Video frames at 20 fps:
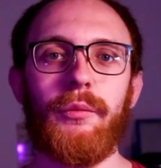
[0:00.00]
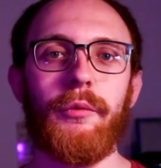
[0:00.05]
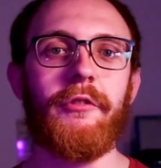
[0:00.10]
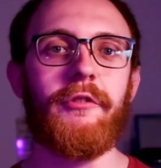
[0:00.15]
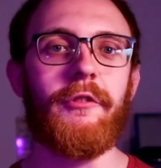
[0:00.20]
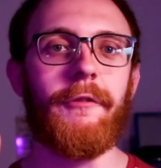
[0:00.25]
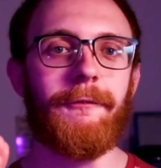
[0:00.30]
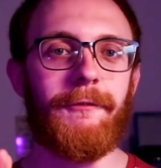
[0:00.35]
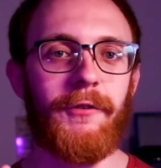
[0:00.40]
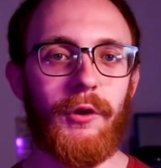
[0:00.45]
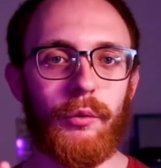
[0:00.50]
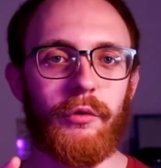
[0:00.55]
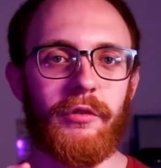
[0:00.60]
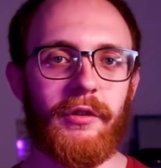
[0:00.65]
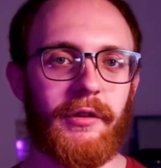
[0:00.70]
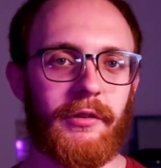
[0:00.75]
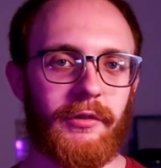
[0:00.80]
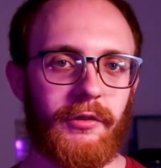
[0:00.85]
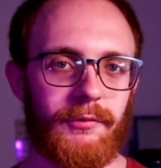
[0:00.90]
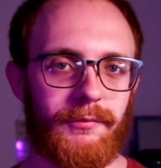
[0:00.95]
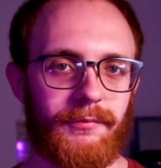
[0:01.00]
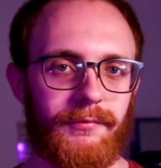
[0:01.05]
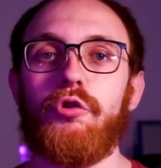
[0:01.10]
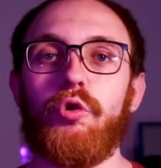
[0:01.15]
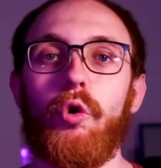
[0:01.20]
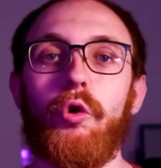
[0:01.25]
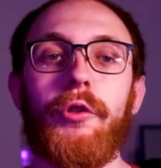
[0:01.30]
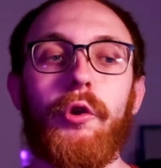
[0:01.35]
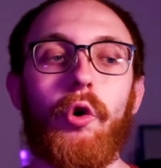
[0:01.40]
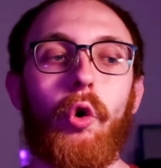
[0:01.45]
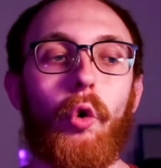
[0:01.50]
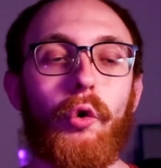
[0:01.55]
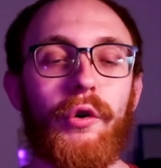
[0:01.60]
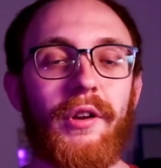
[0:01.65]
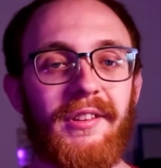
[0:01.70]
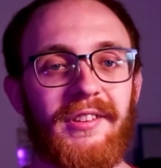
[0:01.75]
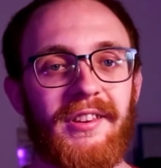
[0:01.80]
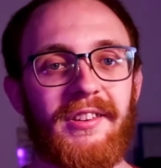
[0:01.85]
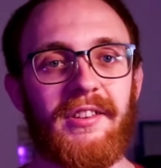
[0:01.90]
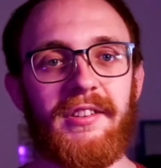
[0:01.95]
with diffusers to draw the
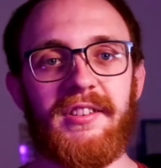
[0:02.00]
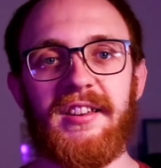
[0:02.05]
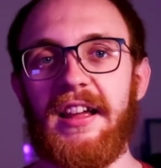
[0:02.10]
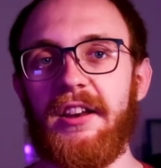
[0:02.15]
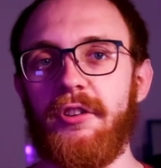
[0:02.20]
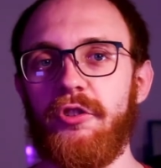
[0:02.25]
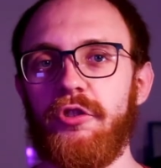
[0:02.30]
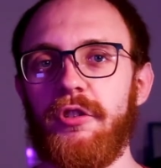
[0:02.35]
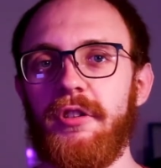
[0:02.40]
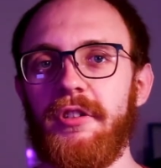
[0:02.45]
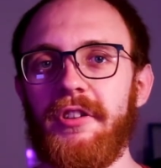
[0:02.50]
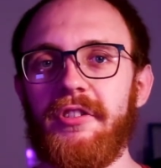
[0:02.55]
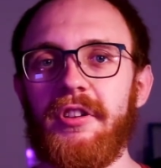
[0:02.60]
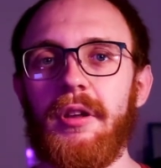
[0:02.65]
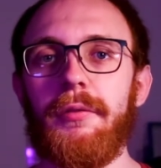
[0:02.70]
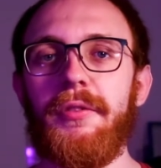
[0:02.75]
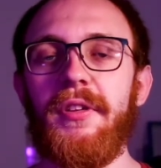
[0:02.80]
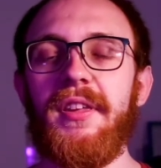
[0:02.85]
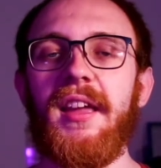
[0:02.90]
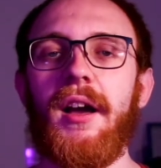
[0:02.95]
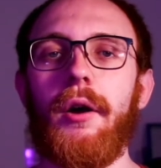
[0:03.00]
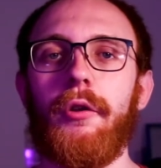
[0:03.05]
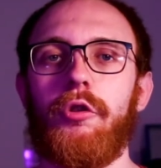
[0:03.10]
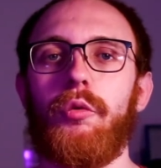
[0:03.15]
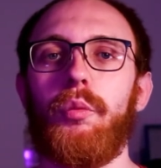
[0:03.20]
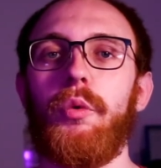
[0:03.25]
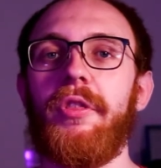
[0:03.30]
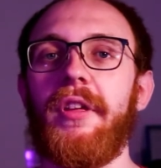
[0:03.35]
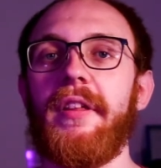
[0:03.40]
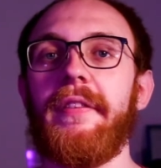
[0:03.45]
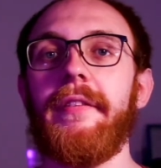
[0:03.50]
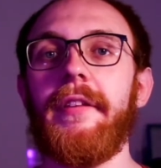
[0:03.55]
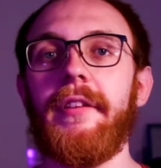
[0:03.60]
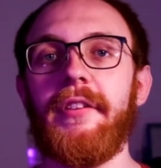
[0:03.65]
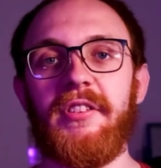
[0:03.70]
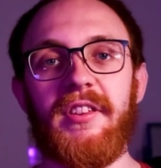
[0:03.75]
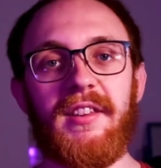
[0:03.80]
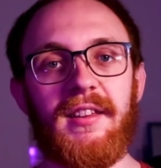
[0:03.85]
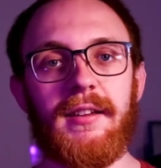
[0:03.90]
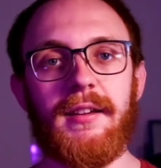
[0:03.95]
audience's attention to something else within the
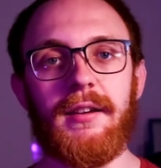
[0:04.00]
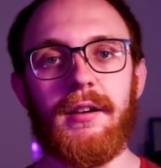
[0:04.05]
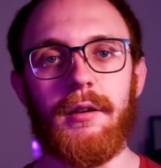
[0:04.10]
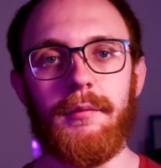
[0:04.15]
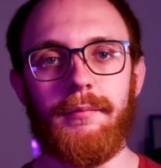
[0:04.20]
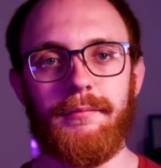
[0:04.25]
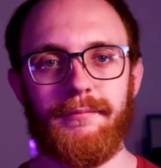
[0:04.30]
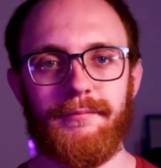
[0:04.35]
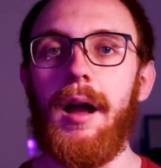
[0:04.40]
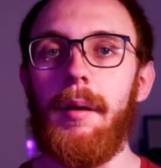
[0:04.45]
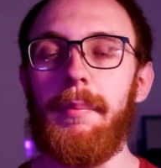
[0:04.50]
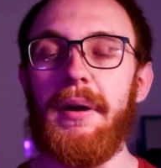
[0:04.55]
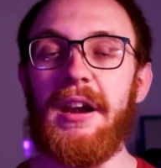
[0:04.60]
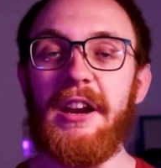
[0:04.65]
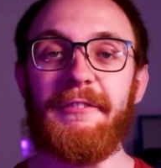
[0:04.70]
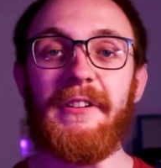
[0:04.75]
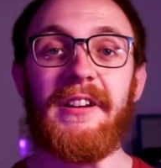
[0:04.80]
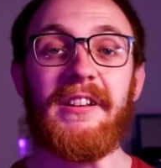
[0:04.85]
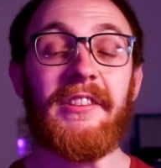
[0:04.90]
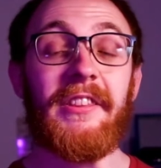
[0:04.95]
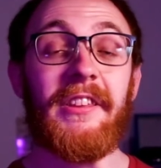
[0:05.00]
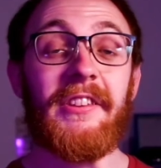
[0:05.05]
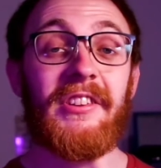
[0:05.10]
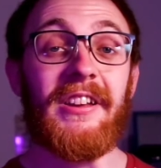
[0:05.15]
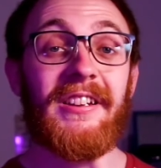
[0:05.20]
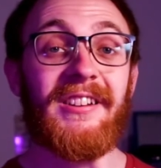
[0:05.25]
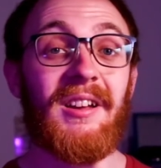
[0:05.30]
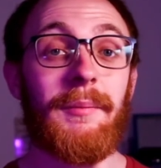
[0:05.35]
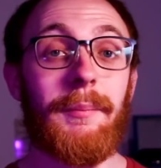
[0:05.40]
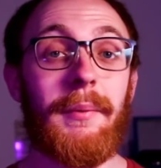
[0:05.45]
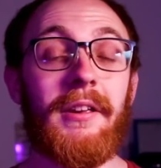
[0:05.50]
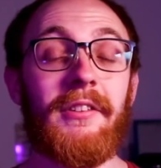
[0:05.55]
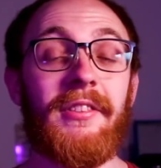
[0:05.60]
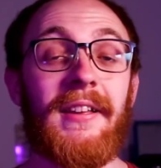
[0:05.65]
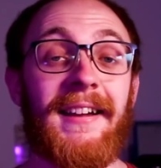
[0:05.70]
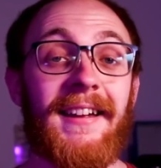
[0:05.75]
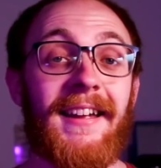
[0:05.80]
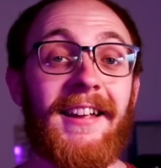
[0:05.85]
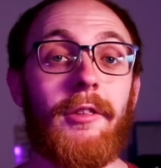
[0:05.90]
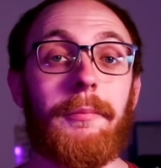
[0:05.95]
scene. A benefit to this setup is
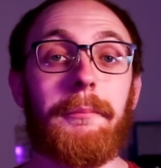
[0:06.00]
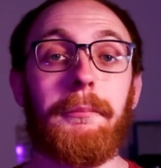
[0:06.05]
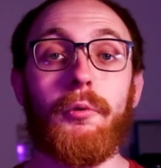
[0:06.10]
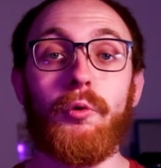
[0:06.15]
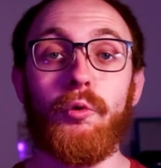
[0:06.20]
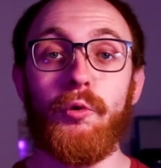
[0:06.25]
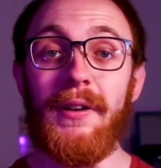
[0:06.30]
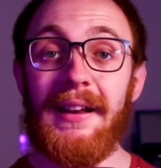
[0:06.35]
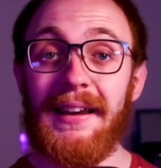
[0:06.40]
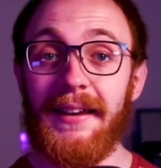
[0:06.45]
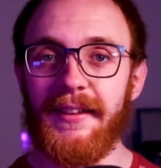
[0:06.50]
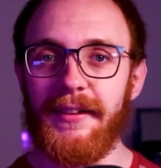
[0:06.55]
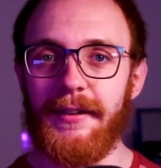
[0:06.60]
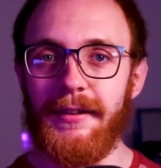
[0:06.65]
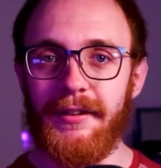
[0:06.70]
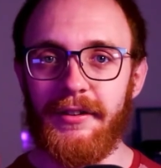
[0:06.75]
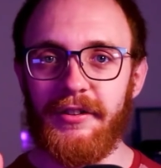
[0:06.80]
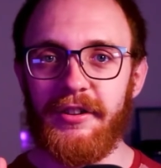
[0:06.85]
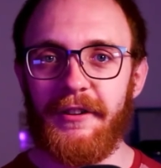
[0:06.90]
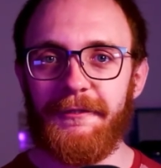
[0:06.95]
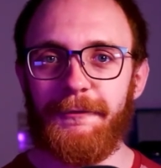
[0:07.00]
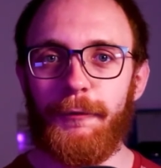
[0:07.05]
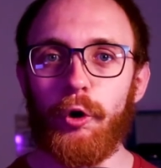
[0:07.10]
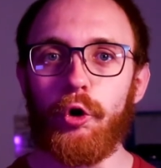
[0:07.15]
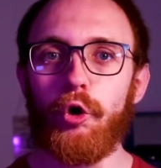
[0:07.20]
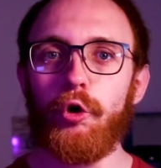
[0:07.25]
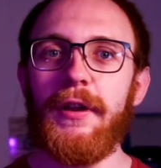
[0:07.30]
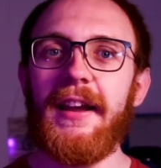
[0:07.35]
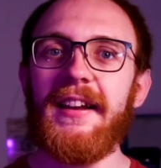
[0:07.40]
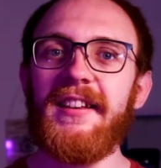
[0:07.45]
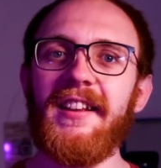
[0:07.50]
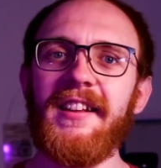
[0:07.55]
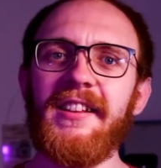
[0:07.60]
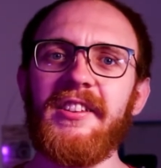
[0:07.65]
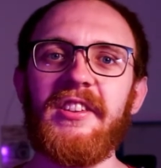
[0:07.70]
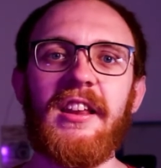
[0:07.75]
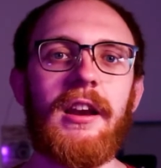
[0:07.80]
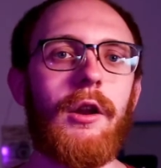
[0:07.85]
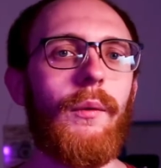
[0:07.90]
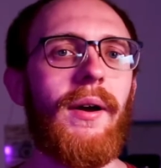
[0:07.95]
that it's brilliant for creating
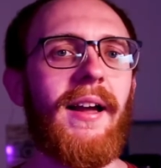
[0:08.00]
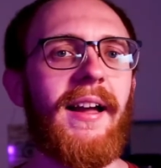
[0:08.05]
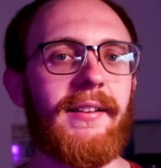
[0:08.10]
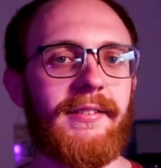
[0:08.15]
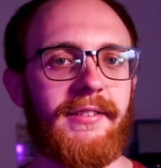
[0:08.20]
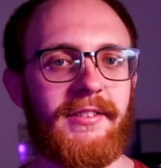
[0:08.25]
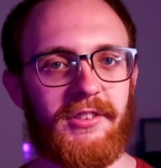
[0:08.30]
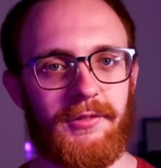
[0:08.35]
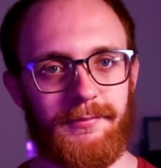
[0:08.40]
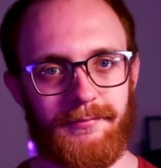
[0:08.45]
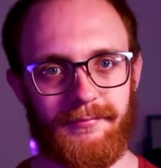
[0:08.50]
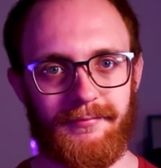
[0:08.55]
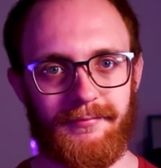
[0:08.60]
silhouettes.